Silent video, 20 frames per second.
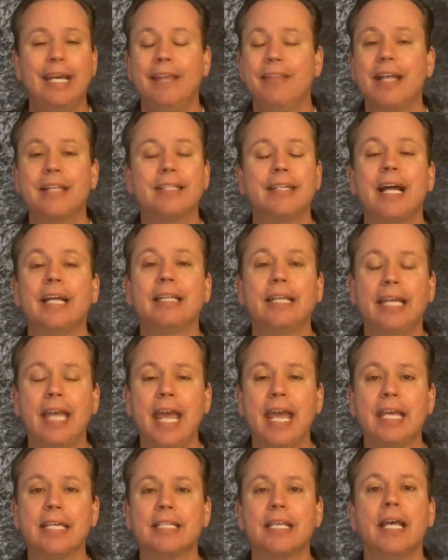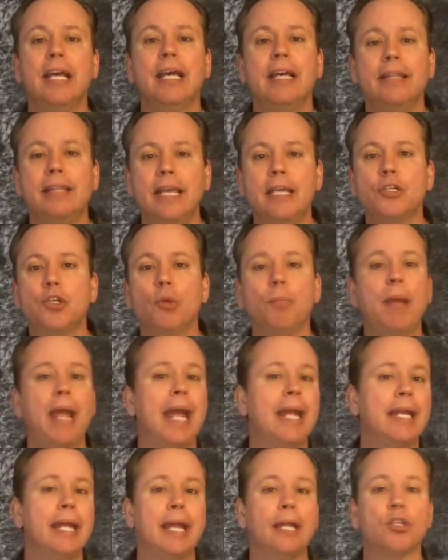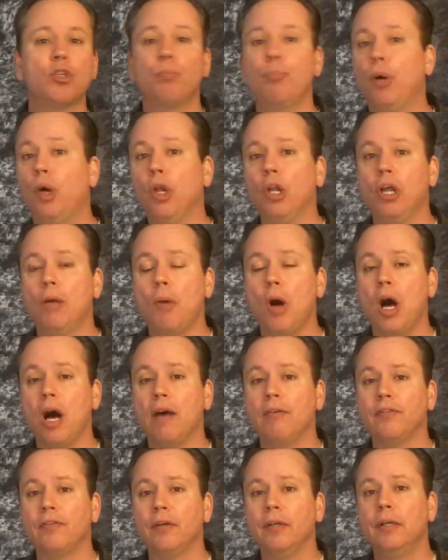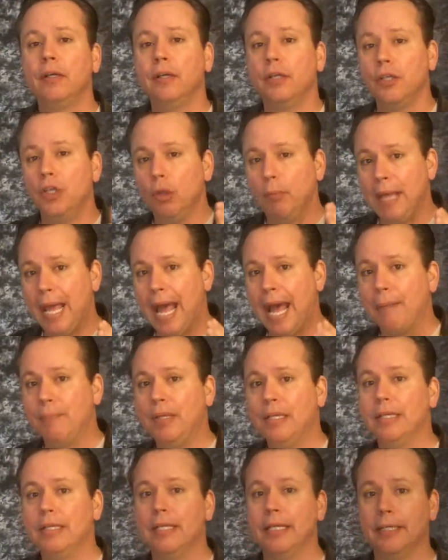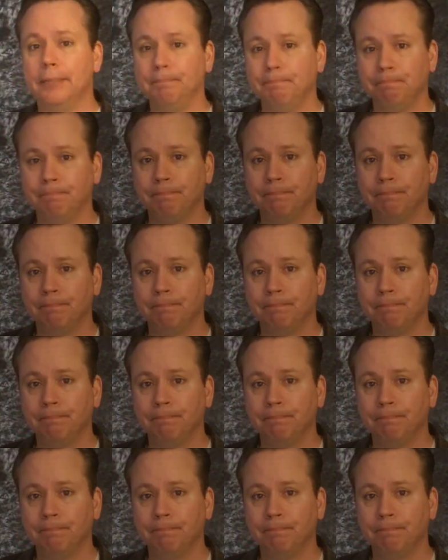That's not the case. These are band aids. Pull them off. You'll be happy you did.